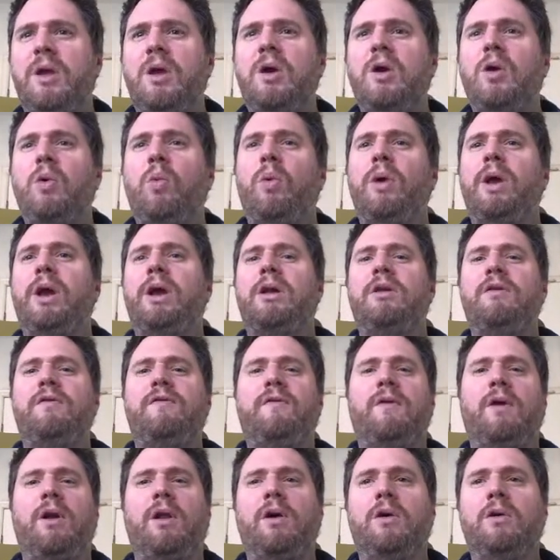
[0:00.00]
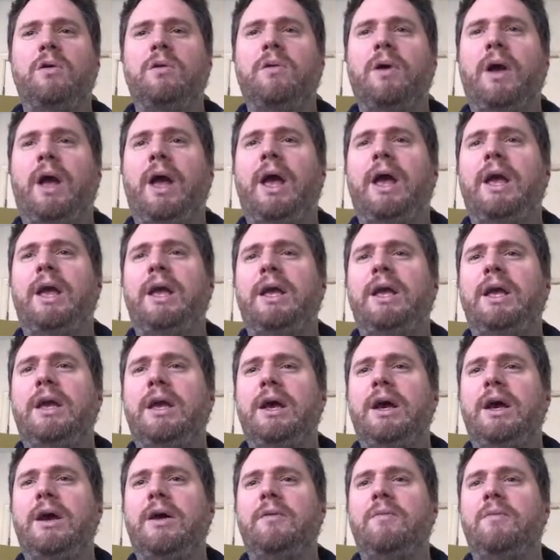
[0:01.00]
We're going to follow a
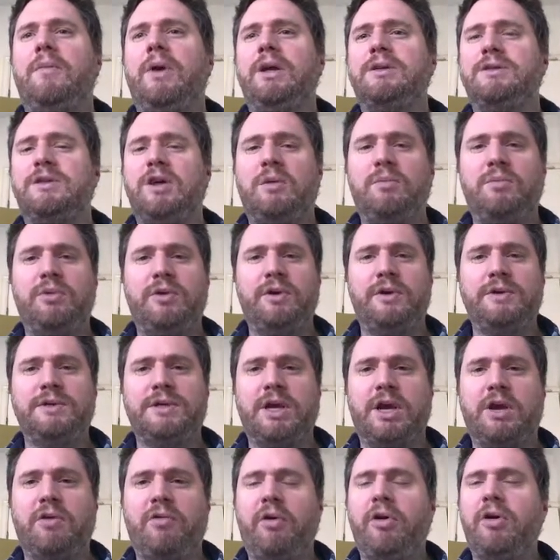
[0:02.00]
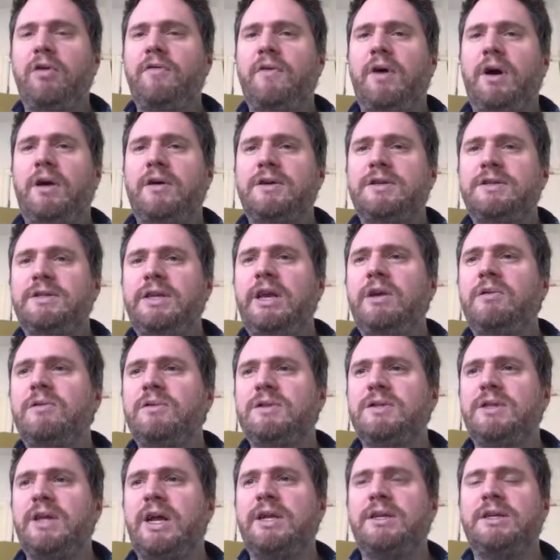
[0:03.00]
example using coronavirus sequence
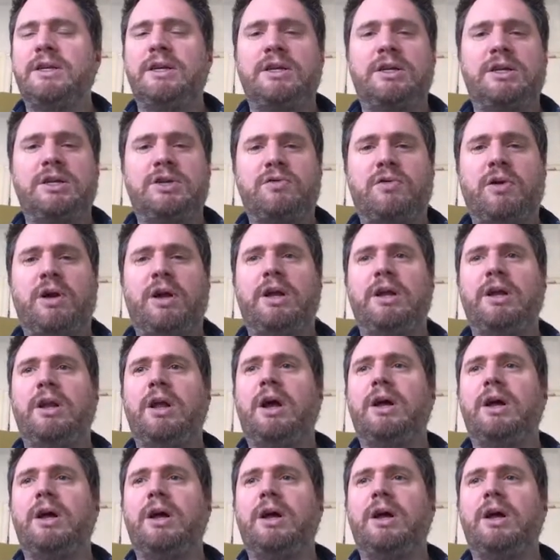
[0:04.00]
data to try and